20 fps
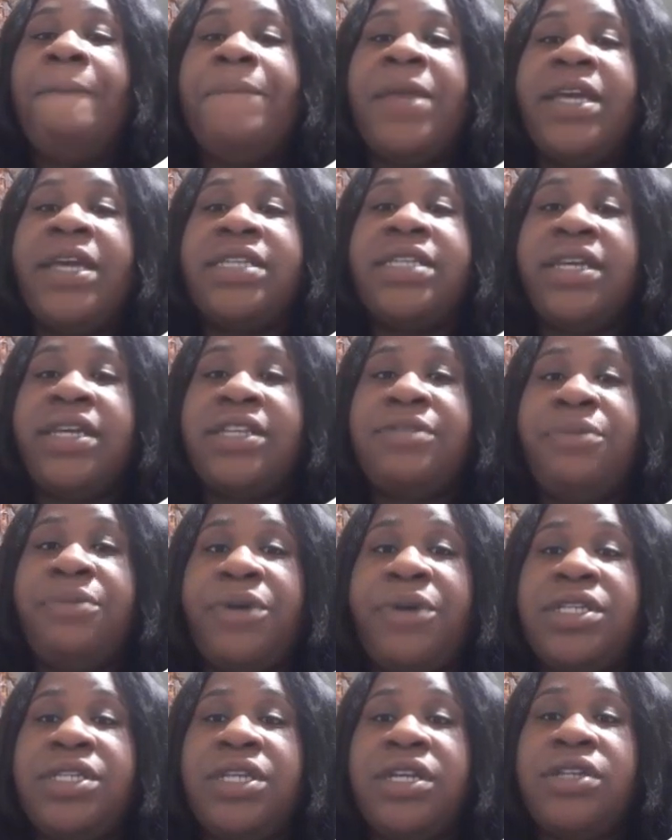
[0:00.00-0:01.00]
Its
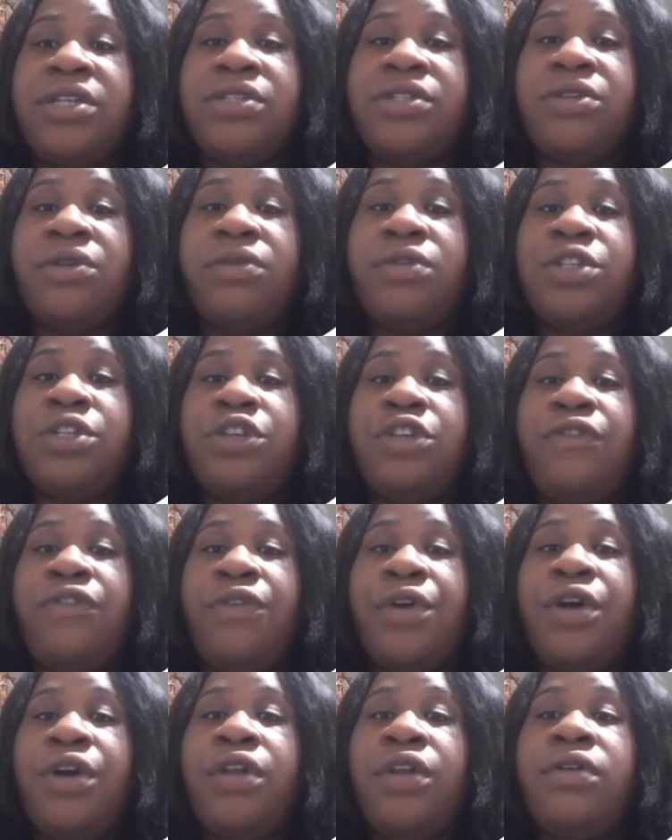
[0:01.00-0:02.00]
expression is crucial
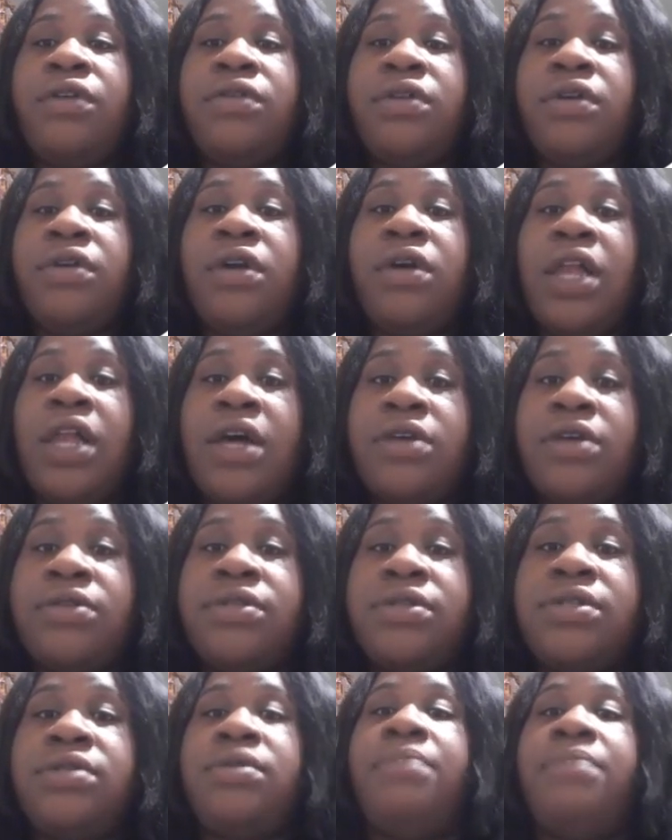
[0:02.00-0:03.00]
for
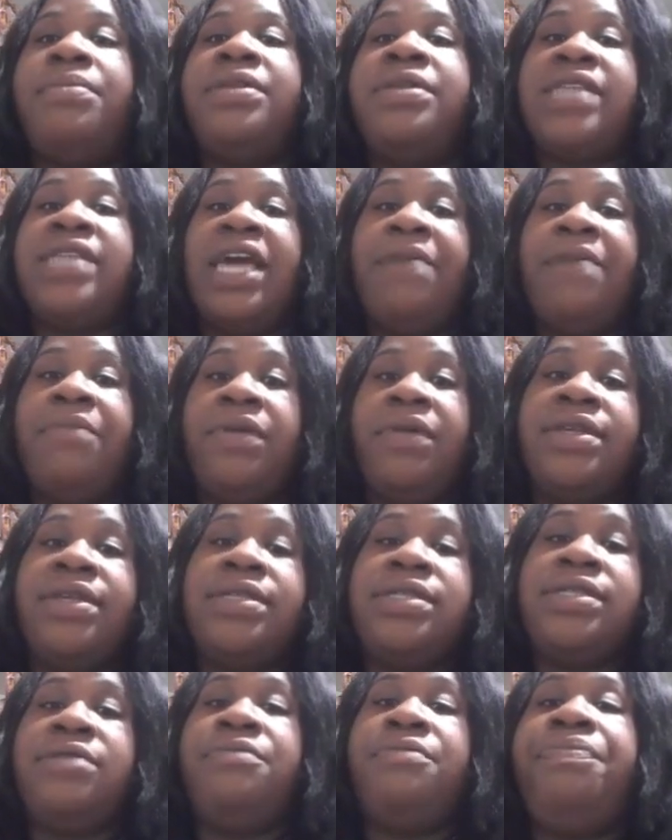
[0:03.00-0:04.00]
glucose
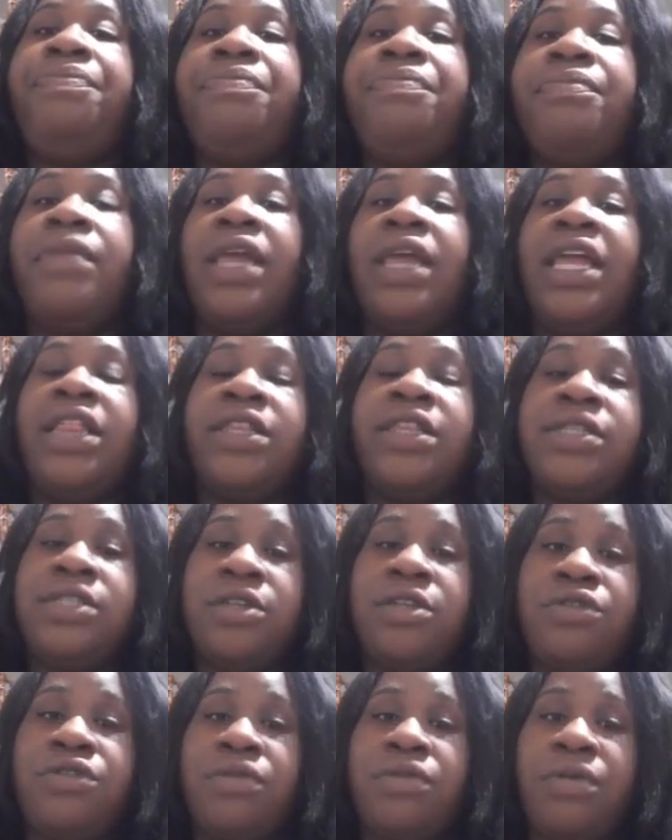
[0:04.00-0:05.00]
metabolism in the
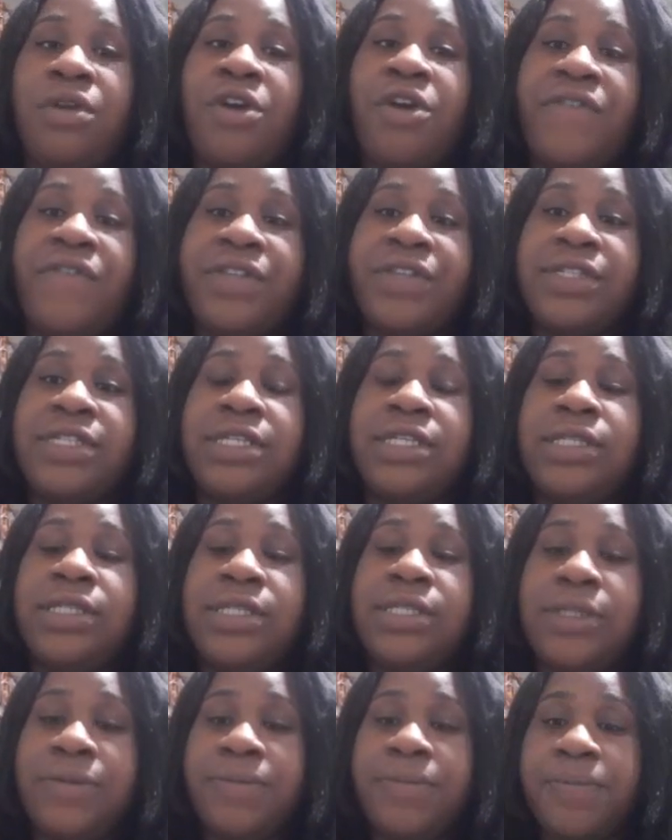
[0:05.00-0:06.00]
central nervous
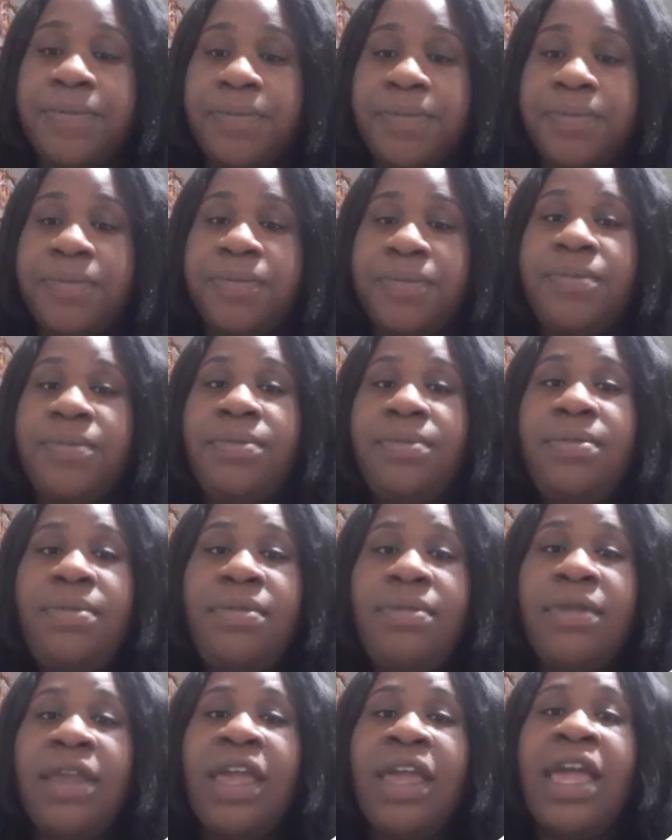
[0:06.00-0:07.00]
system.
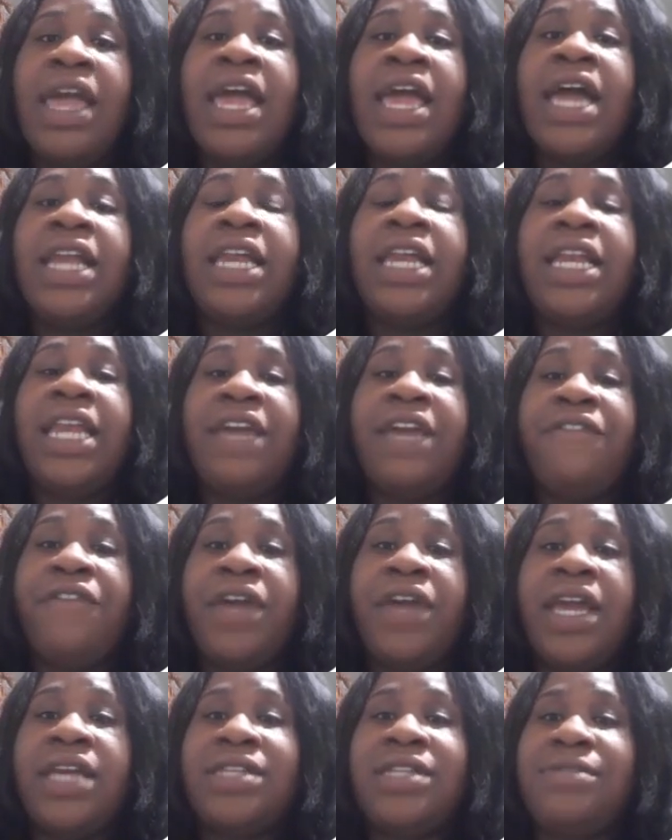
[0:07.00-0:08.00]
The
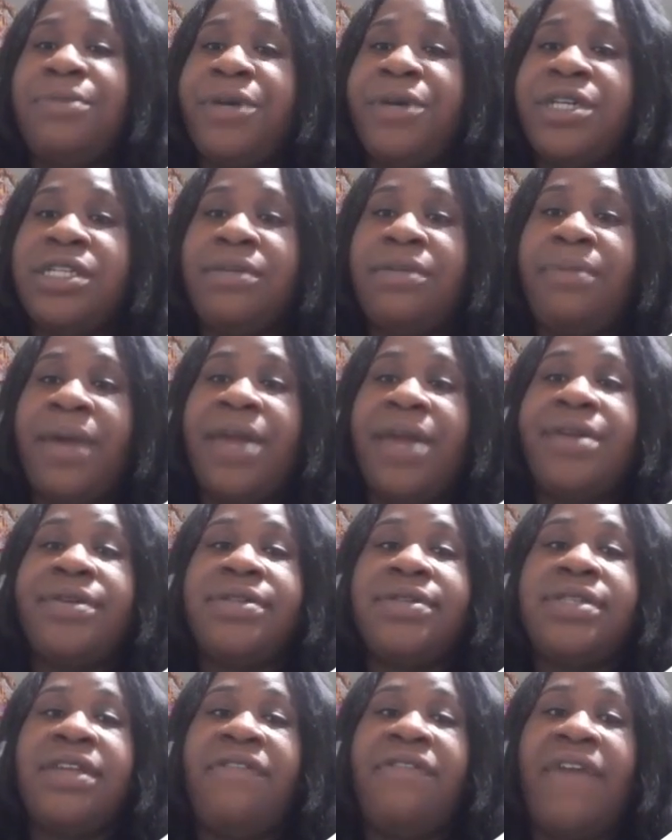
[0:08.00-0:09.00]
different expression
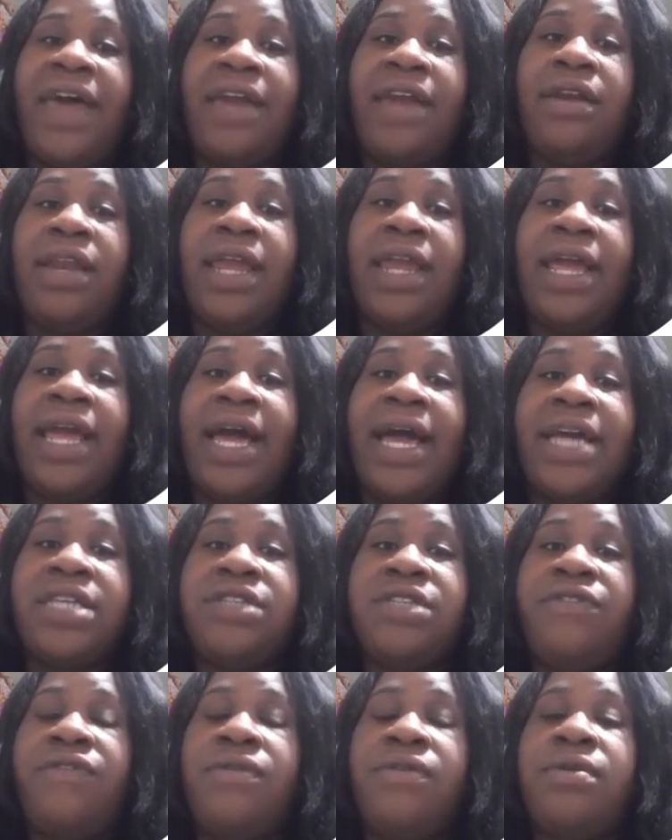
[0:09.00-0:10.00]
patterns of aldehyde
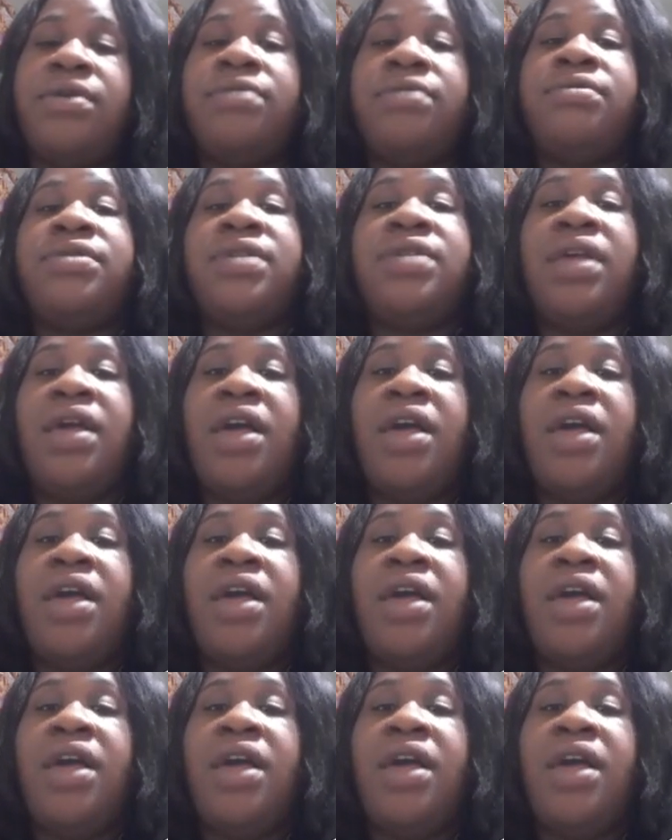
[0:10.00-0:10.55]
isoforms